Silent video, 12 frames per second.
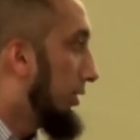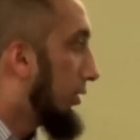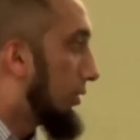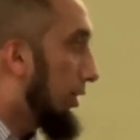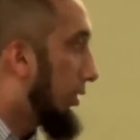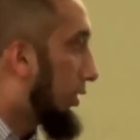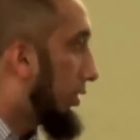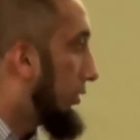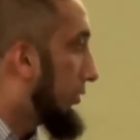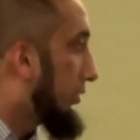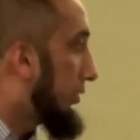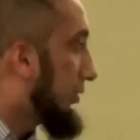A
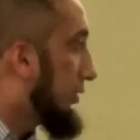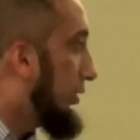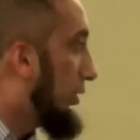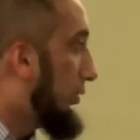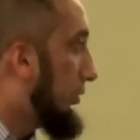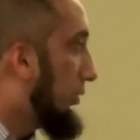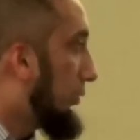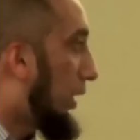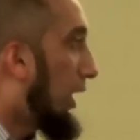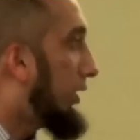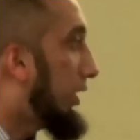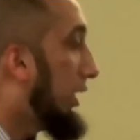girl, you know.
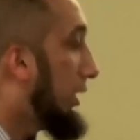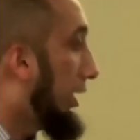Why are they?